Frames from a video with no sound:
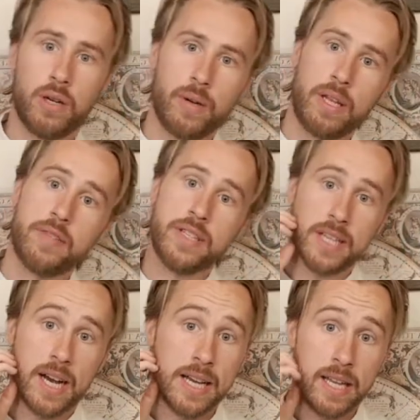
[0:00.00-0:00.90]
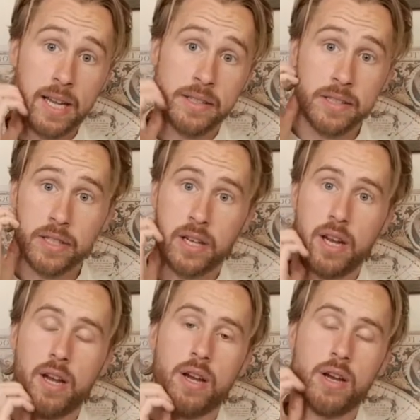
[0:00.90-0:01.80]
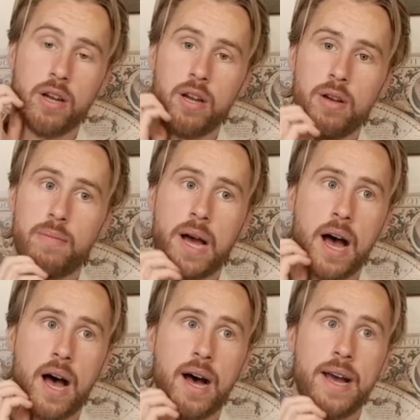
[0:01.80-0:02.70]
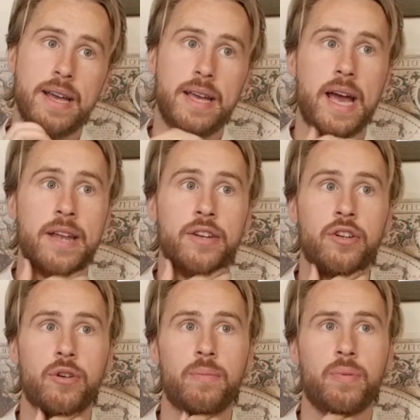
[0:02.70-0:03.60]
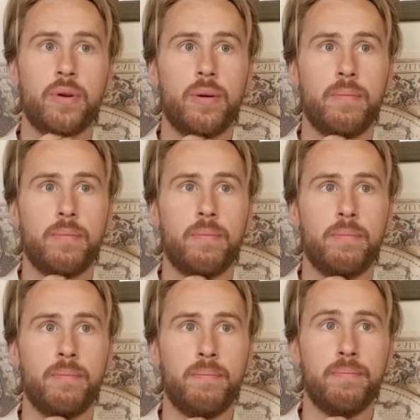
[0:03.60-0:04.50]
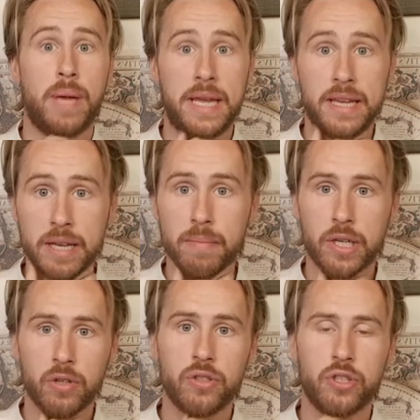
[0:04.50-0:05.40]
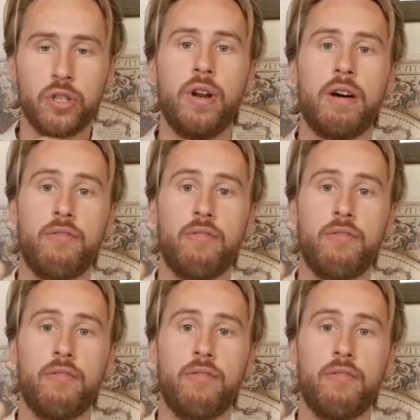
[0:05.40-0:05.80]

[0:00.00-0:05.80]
I lived in Thailand. I ended up making my own sauna out